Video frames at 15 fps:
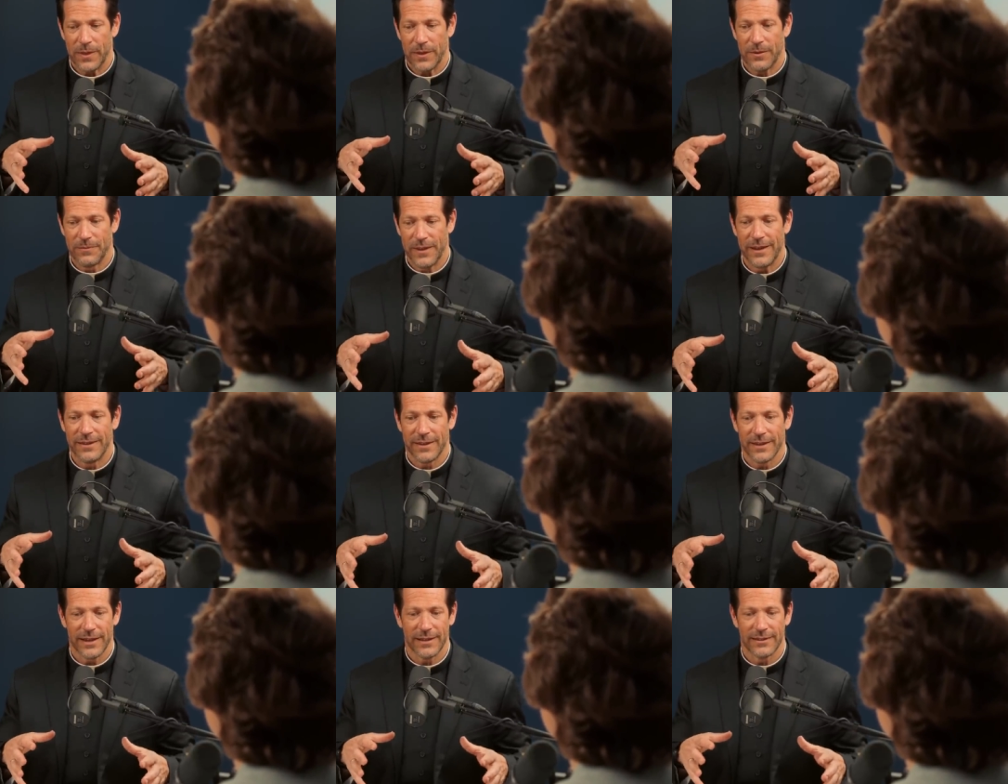
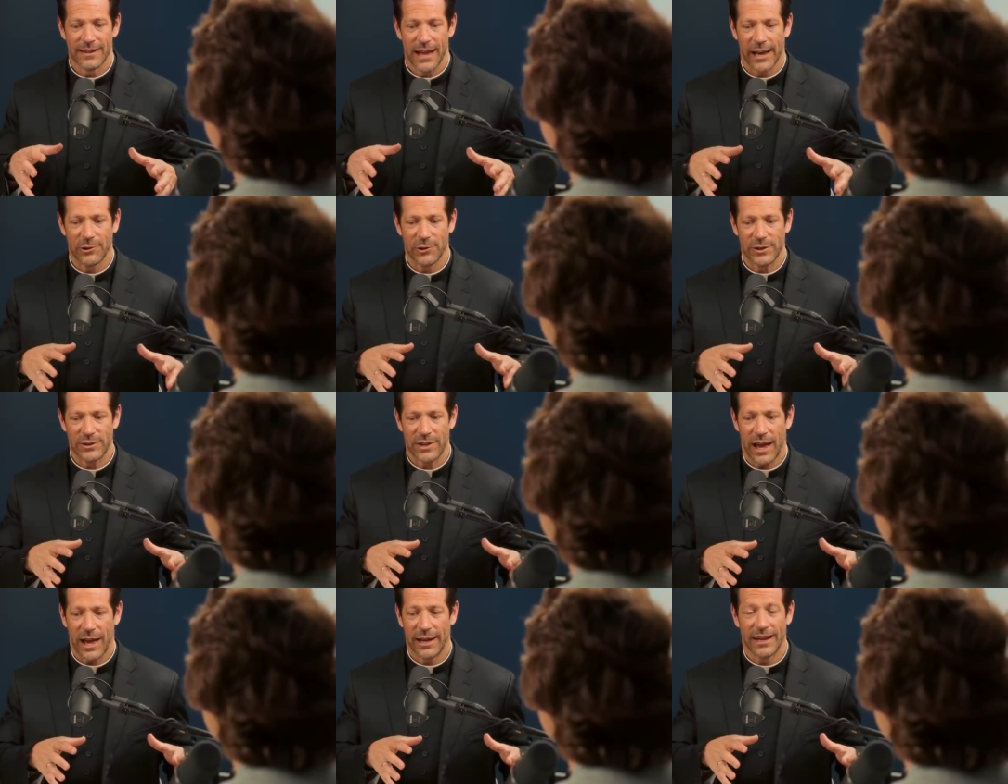faith is not
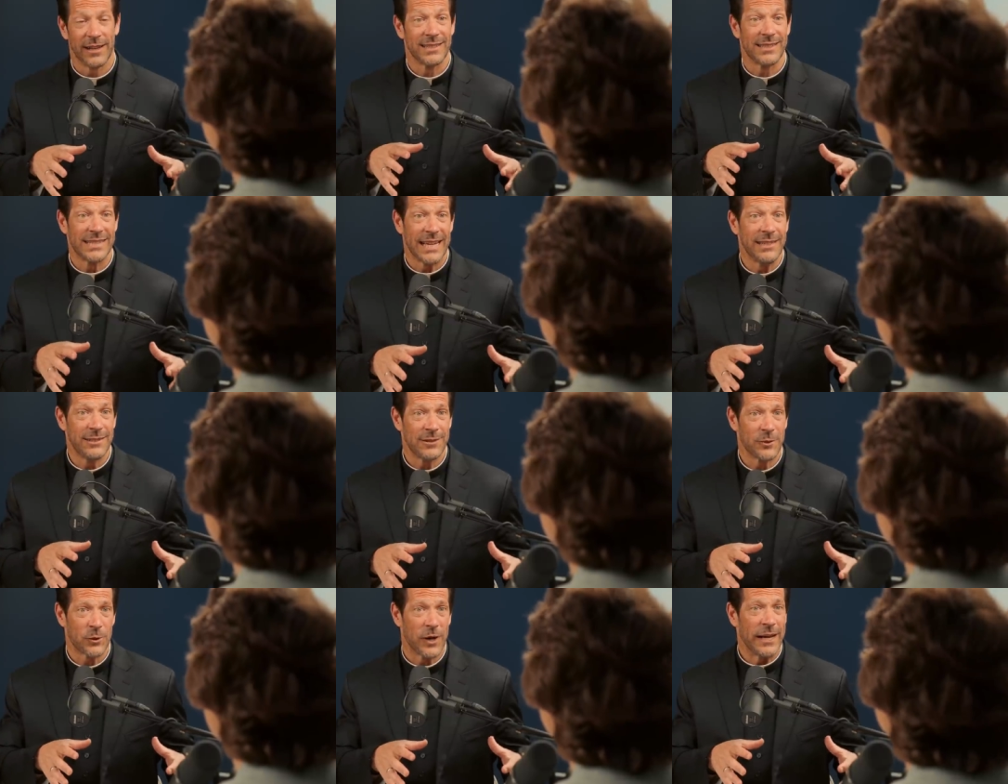just I
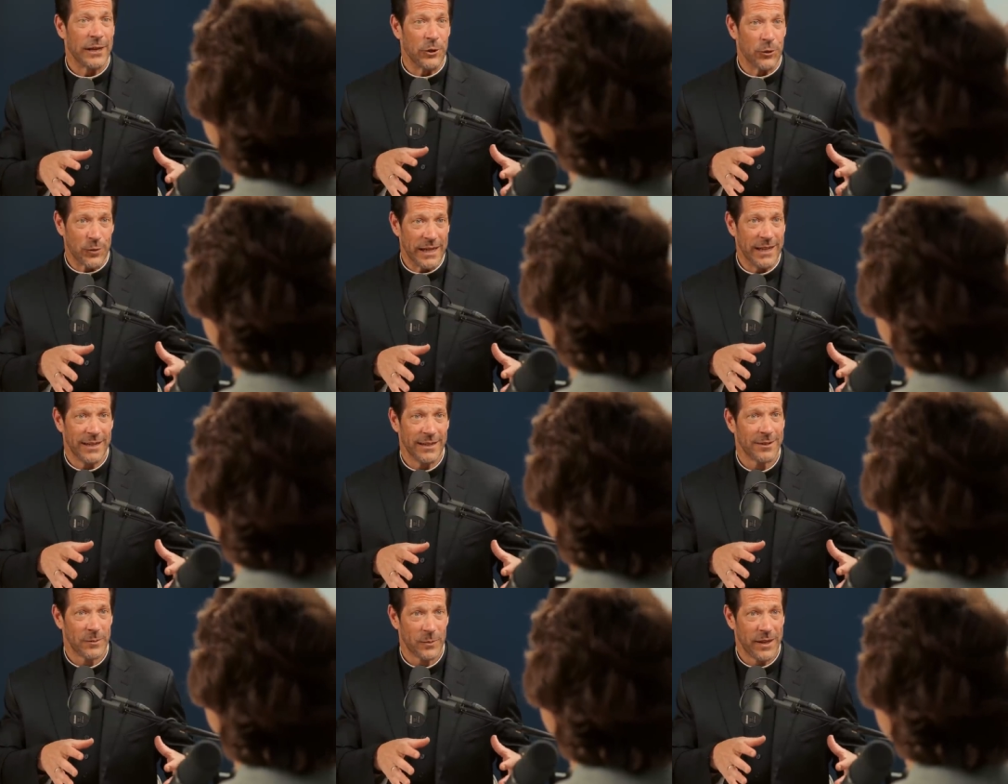assent or I
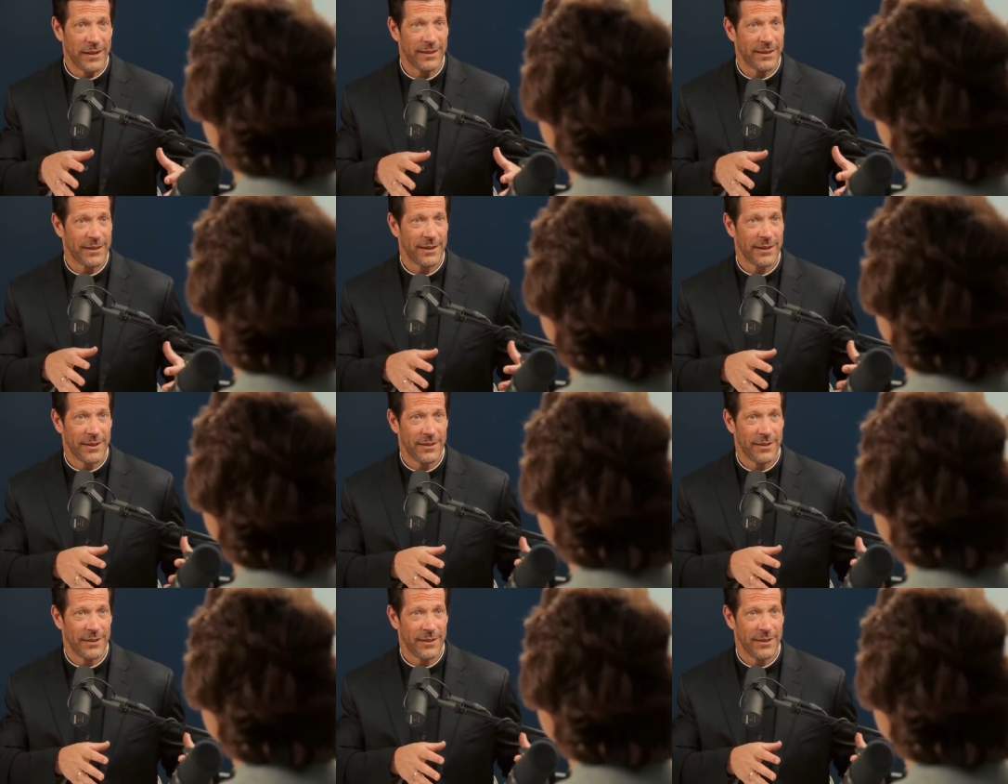agree with mm-hmm.